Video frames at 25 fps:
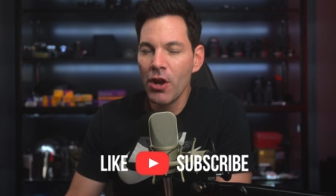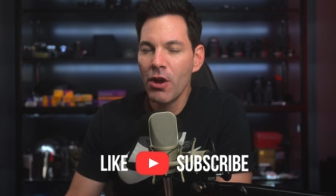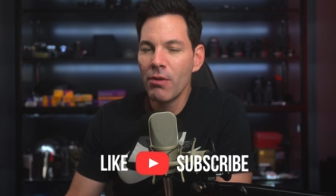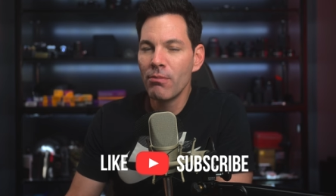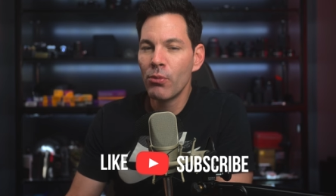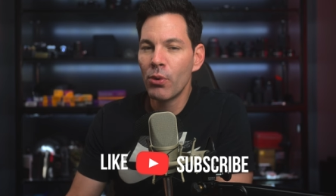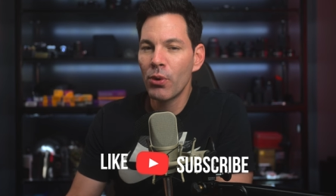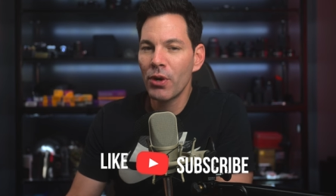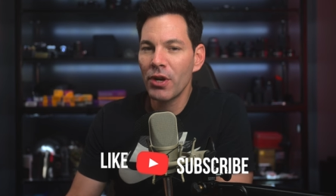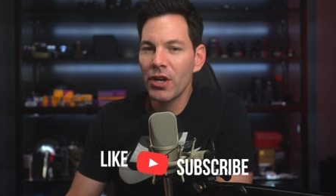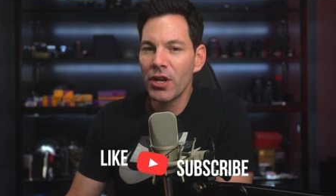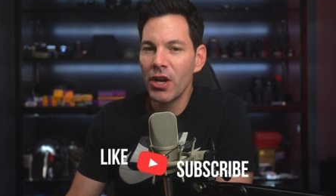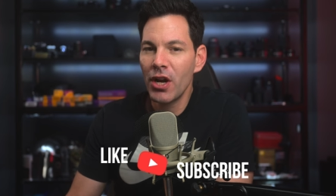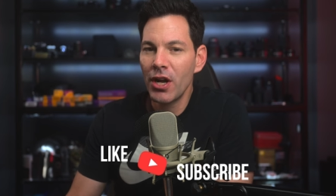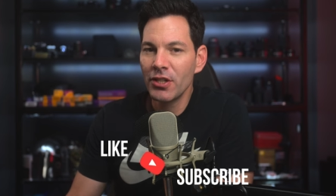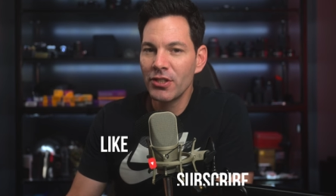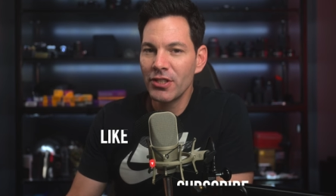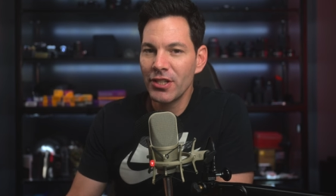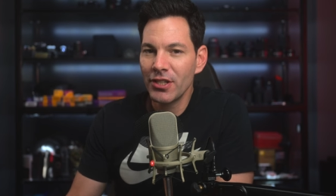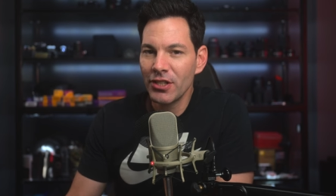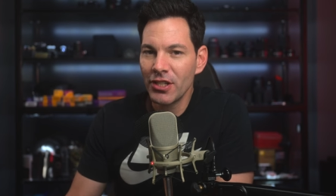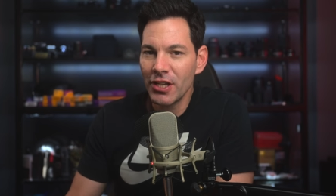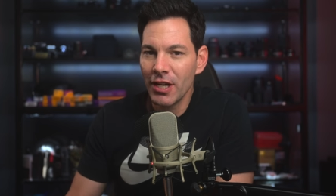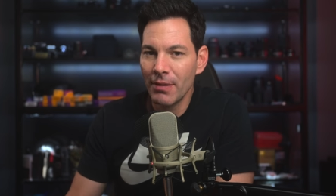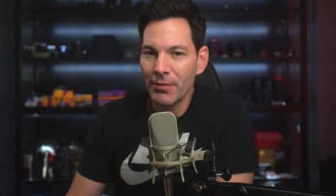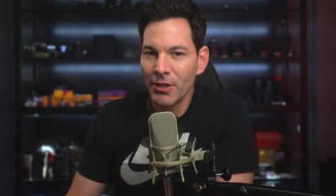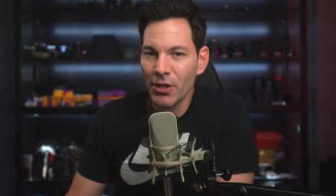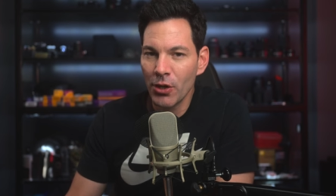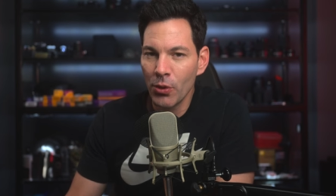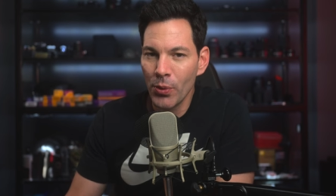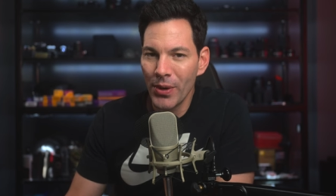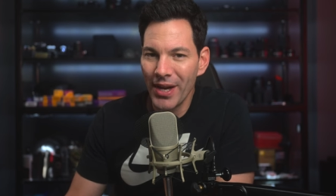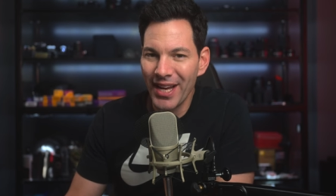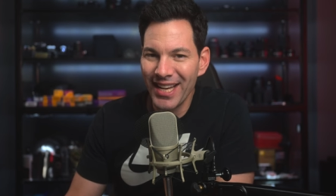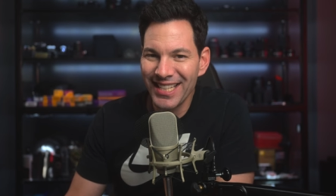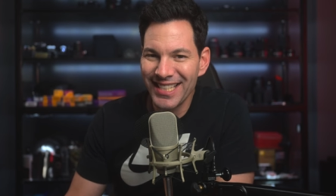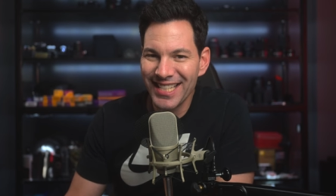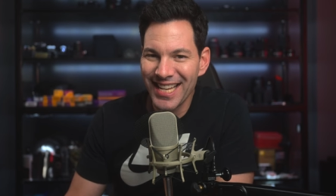More content coming your
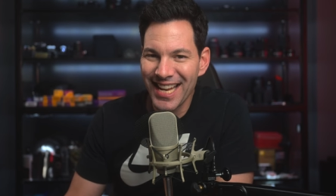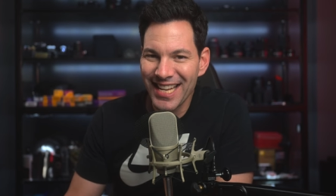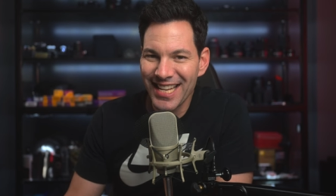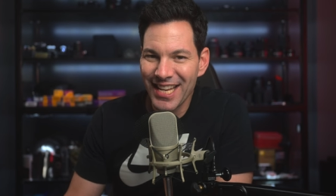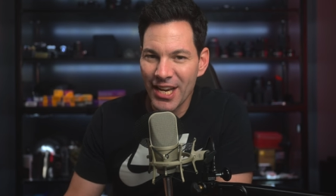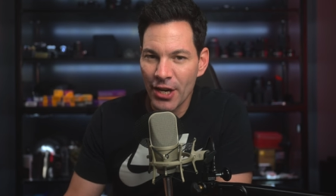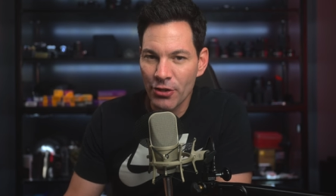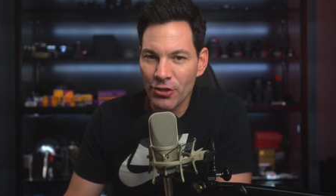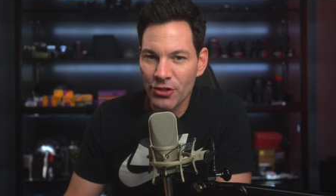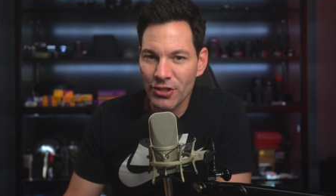way. Take care,